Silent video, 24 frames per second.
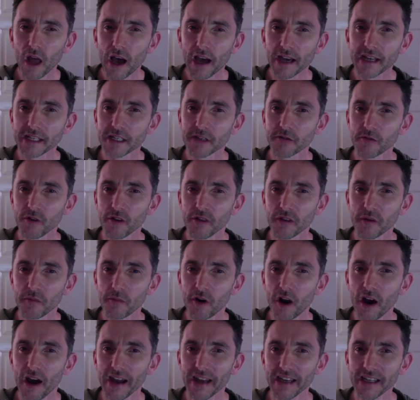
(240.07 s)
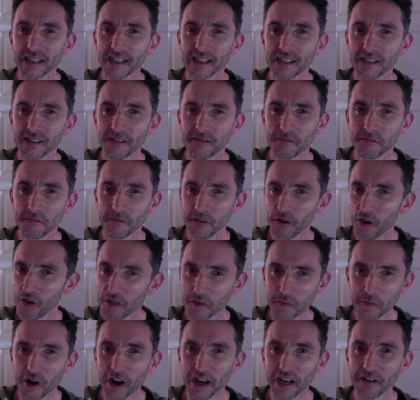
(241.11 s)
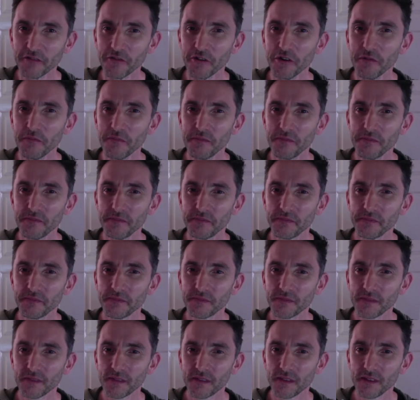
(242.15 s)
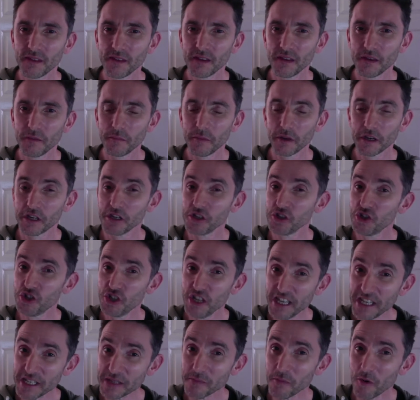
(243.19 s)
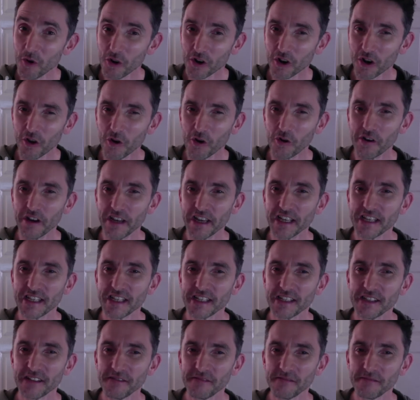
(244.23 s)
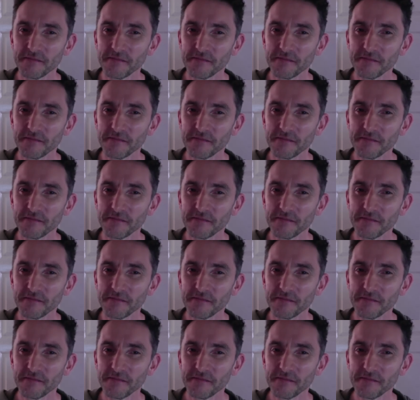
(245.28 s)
eyes are on the bride, not the bridegroom? Because she's more glorious.